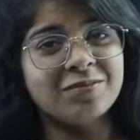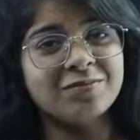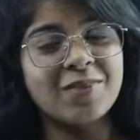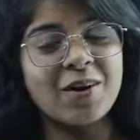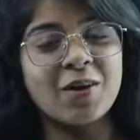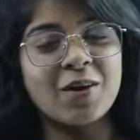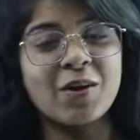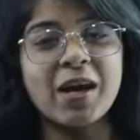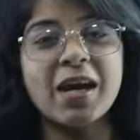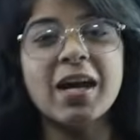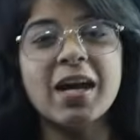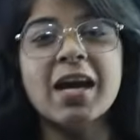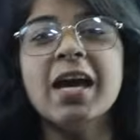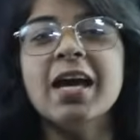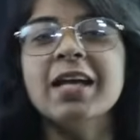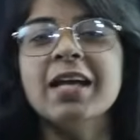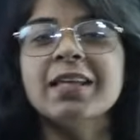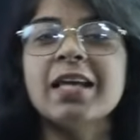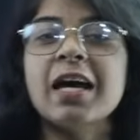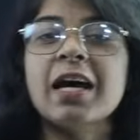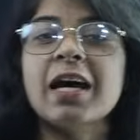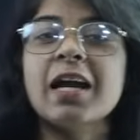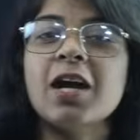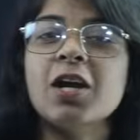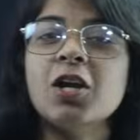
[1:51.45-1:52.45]
Okay,
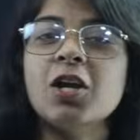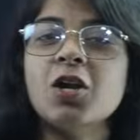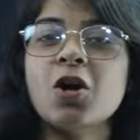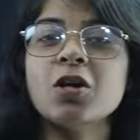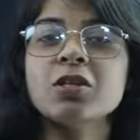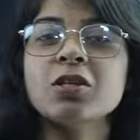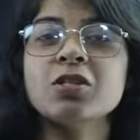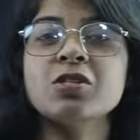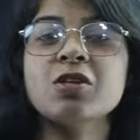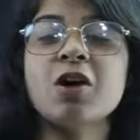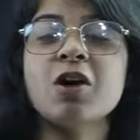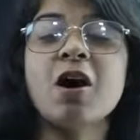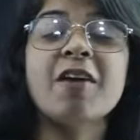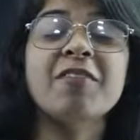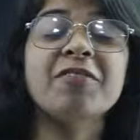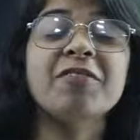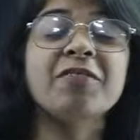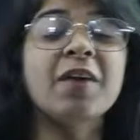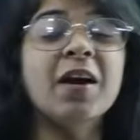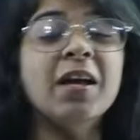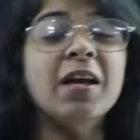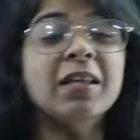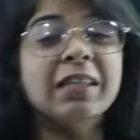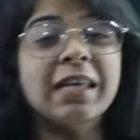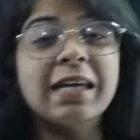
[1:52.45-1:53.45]
there are lots of
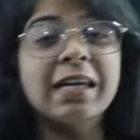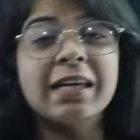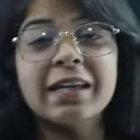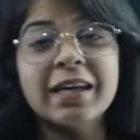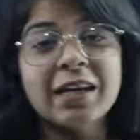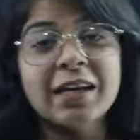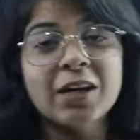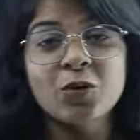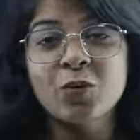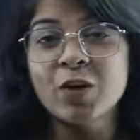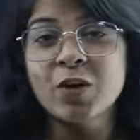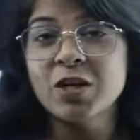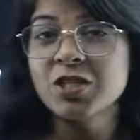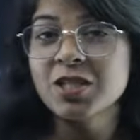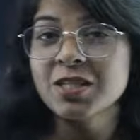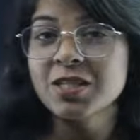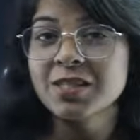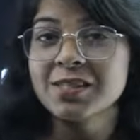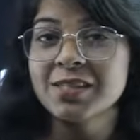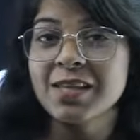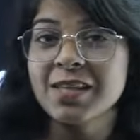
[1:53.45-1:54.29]
thinking questions